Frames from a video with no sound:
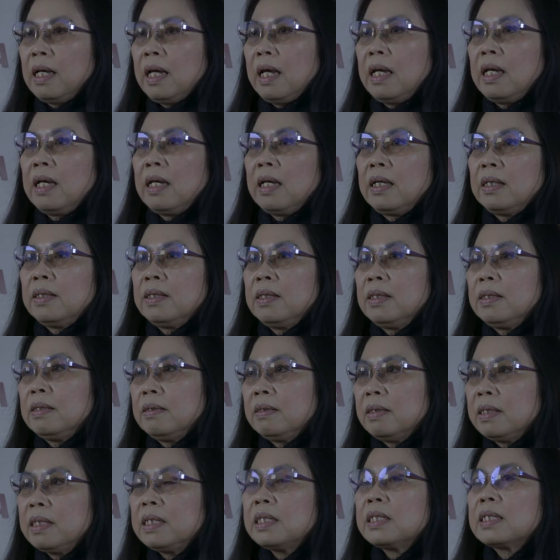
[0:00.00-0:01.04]
And
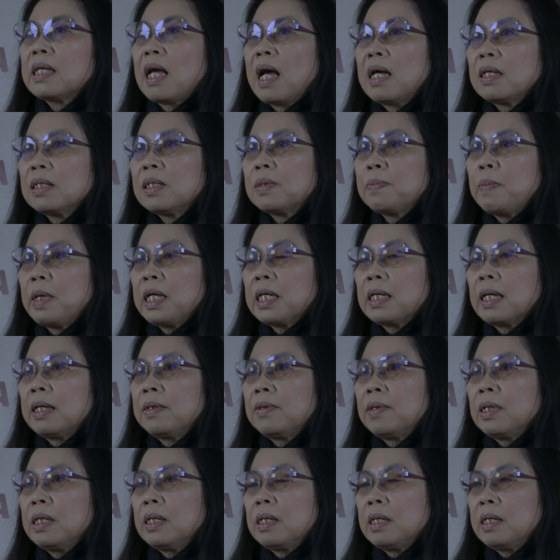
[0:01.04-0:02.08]
this aspect, I
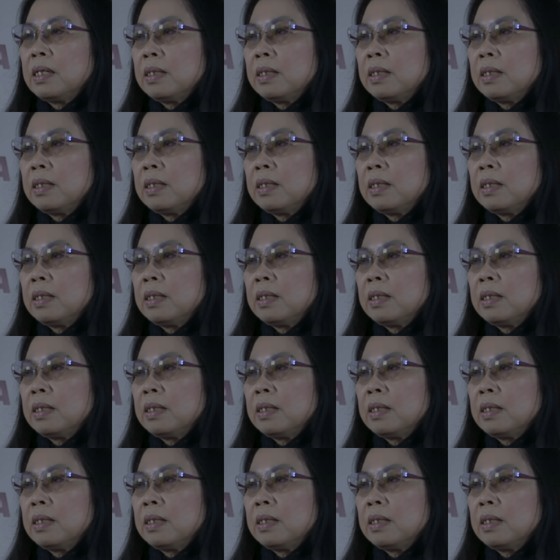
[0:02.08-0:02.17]
think,